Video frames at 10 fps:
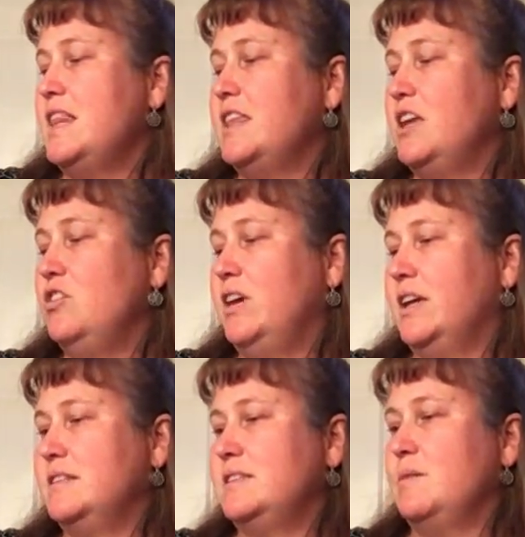then you
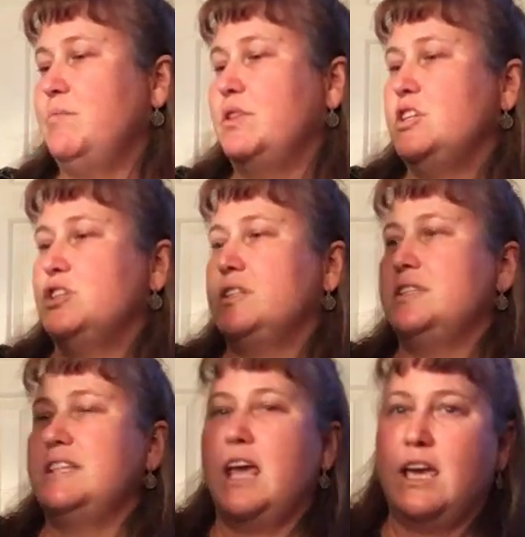can simply just
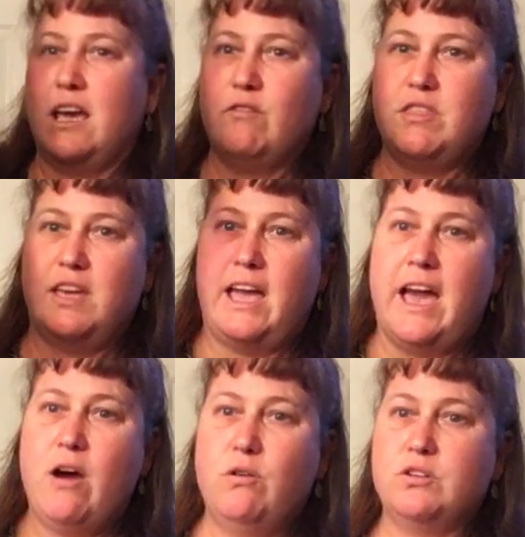take everything
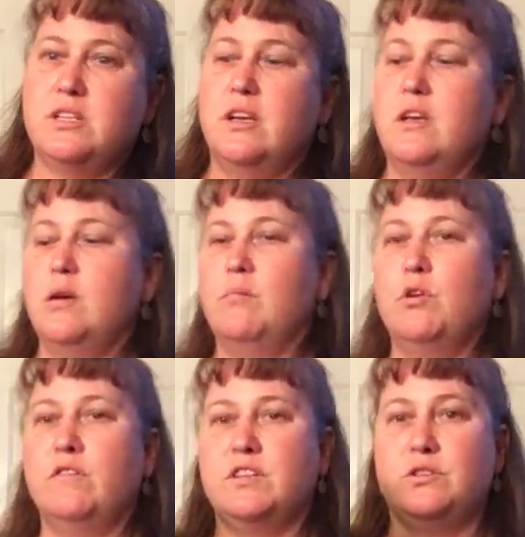out,
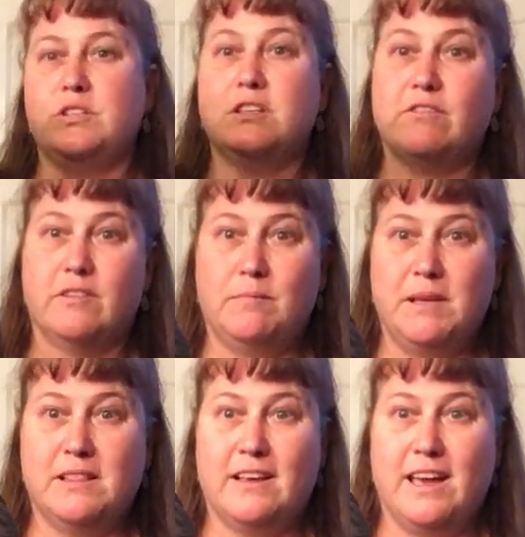move it to a different
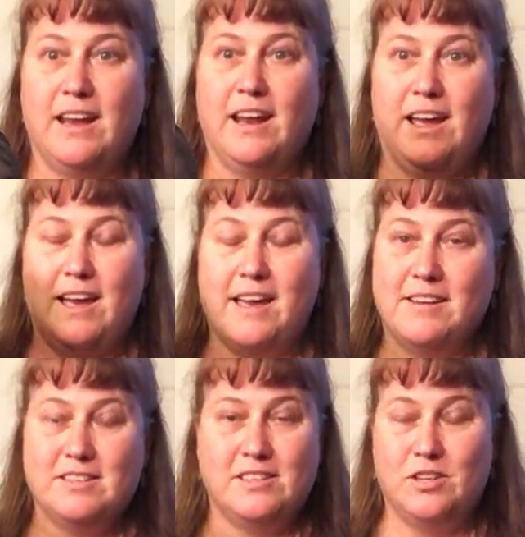Bee Light,
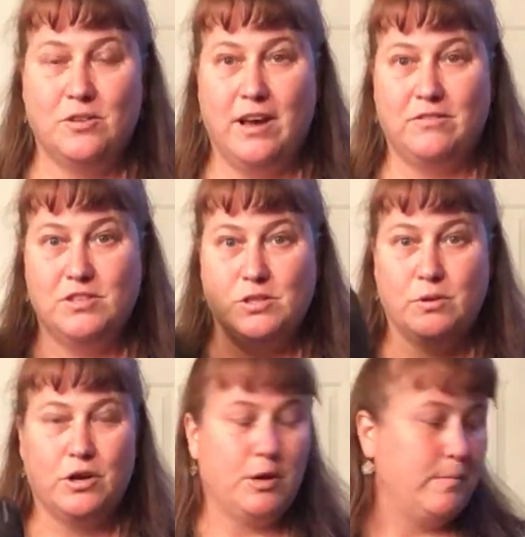and you don't have to do
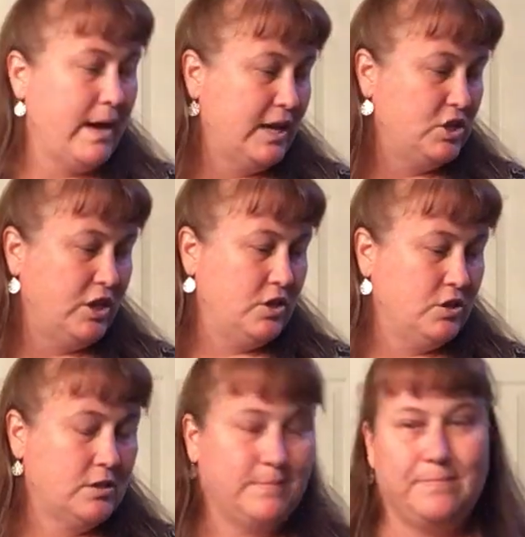all your bag
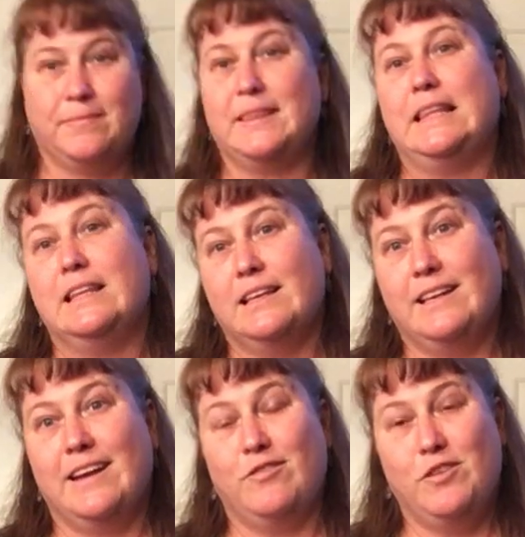changes.
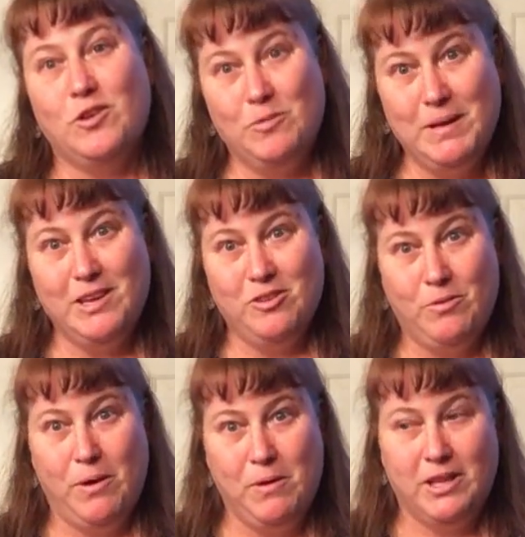Now, if you know me, you know
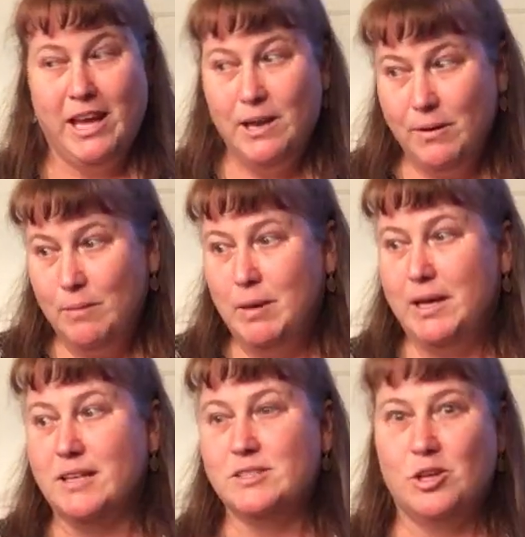I will anyway,
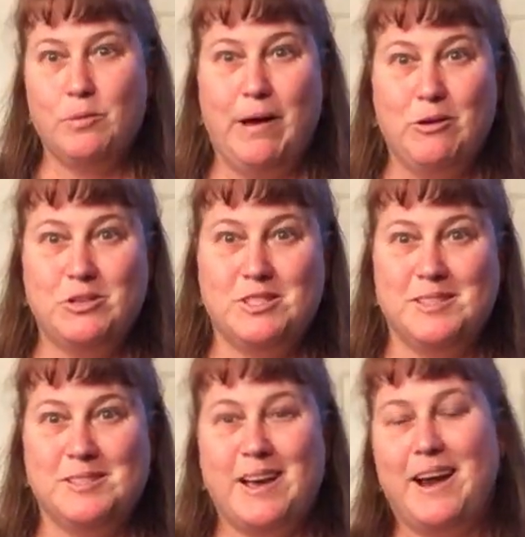because all the pouches
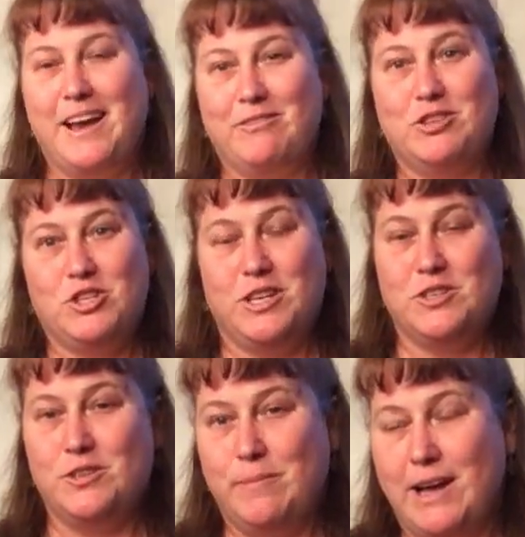inside have to
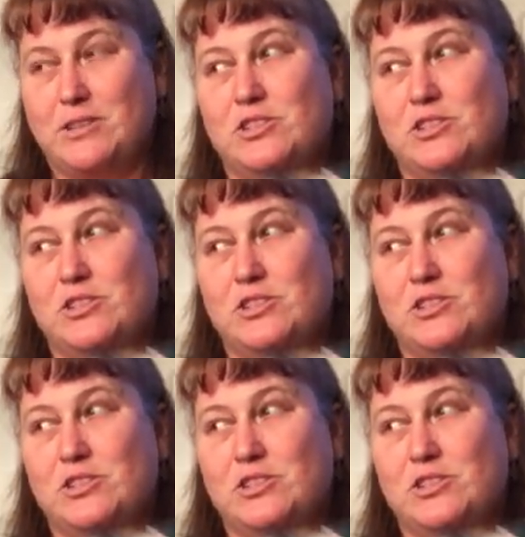change to match